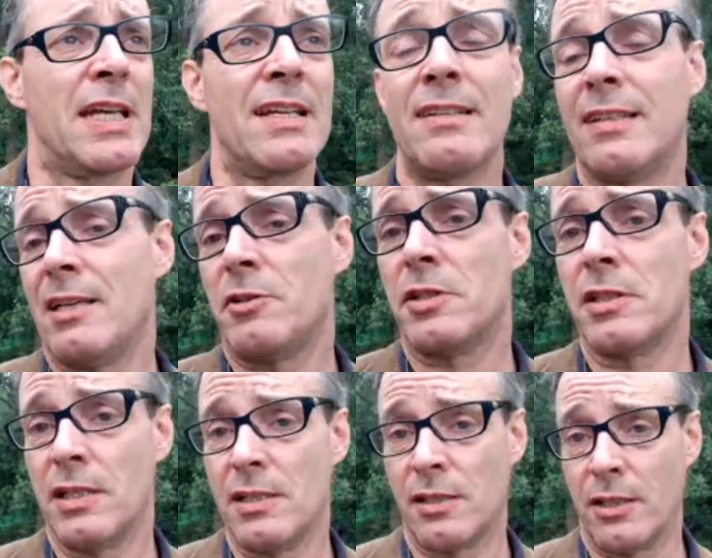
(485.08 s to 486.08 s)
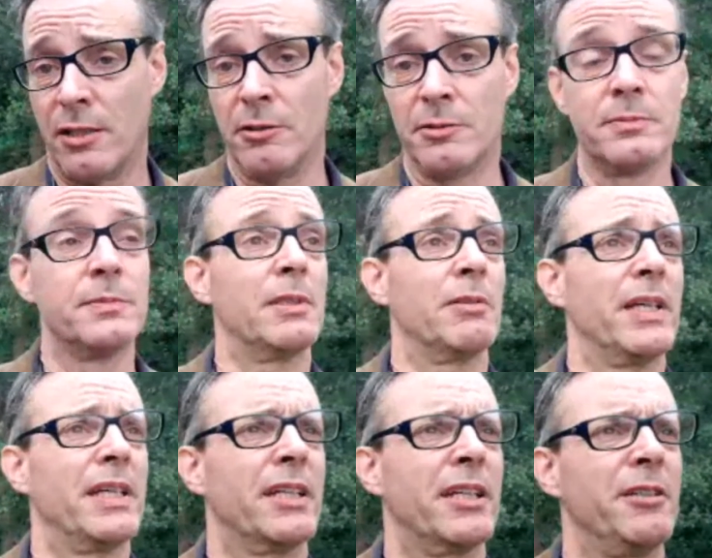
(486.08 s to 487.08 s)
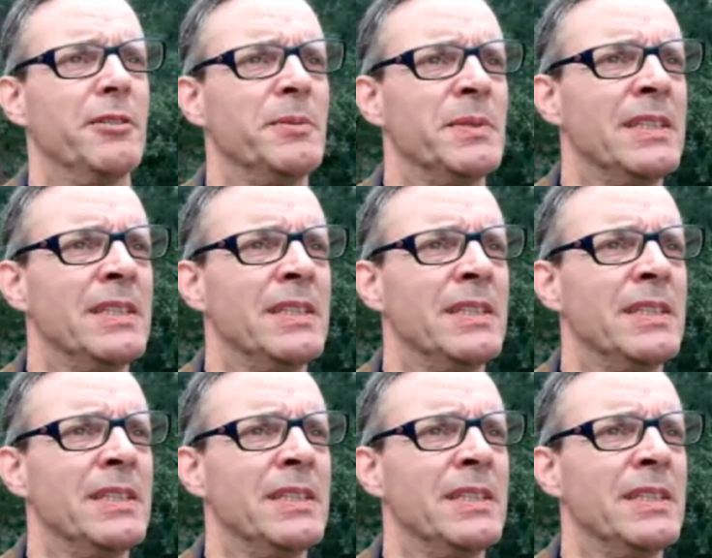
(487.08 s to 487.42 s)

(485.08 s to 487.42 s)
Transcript: 10,000 years ago. Oh, there you go.